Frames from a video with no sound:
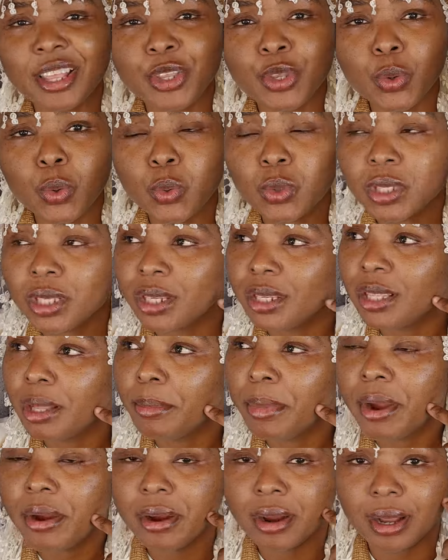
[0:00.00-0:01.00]
youth in
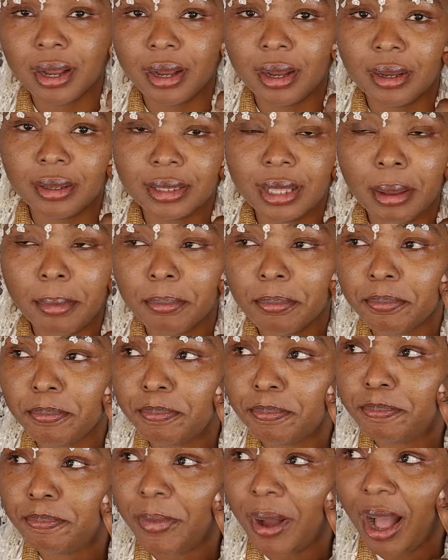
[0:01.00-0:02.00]
America, that
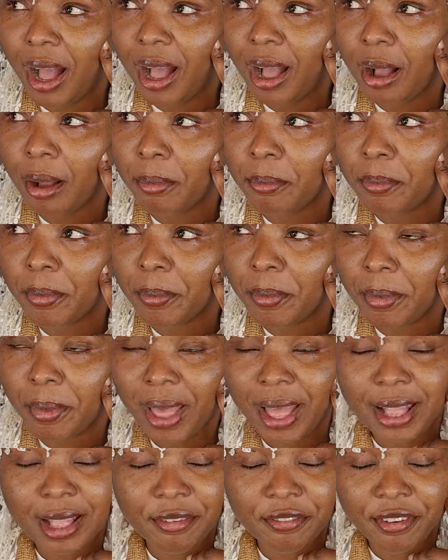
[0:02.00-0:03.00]
um,
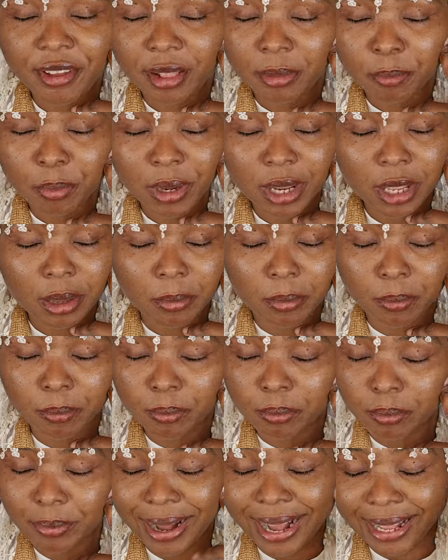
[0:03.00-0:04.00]
NFL player
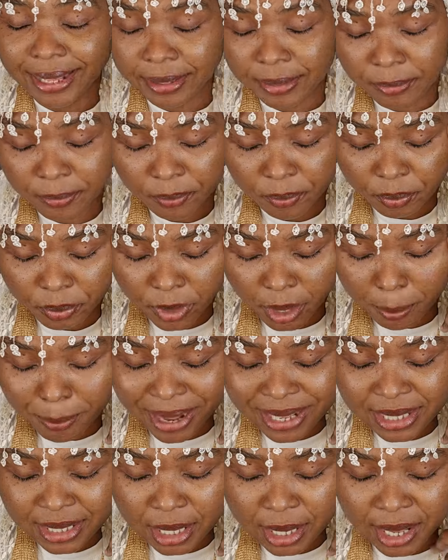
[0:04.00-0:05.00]
man,
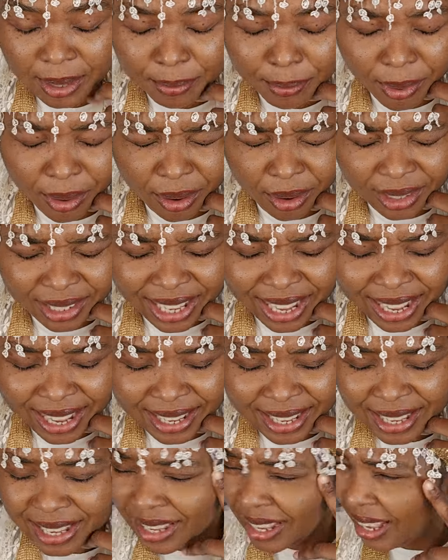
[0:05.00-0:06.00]
basketball guy.
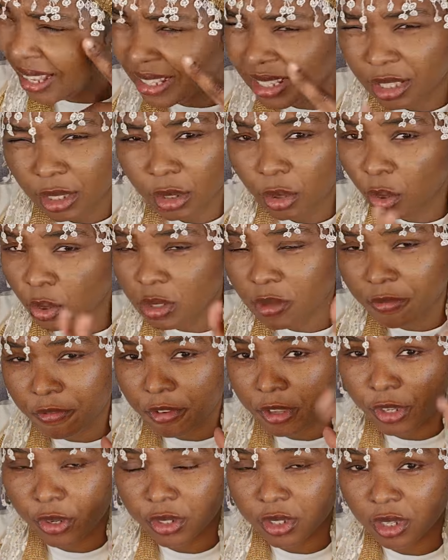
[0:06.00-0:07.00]
I did loads of
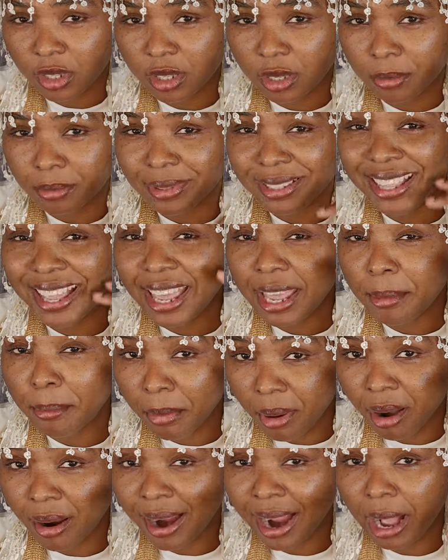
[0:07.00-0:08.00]
videos on him,
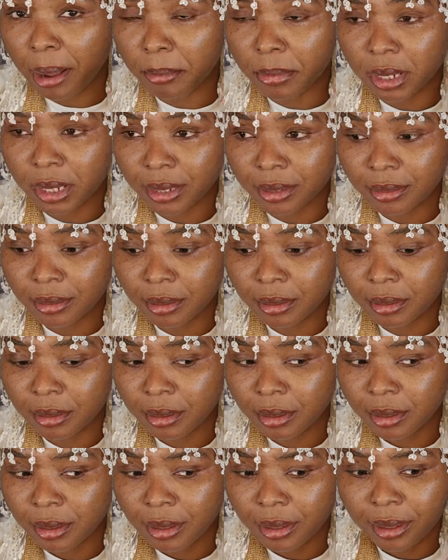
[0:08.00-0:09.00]
Damar Hamlin.
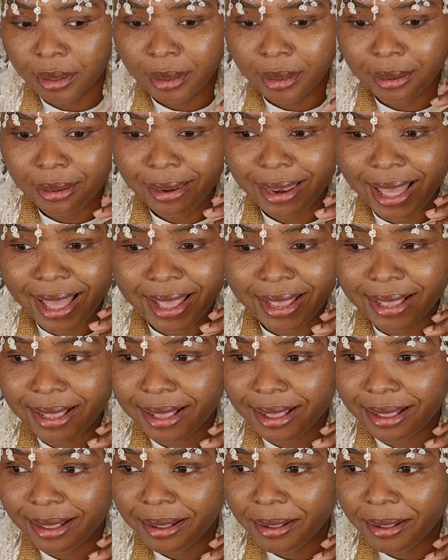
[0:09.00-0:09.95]
Like,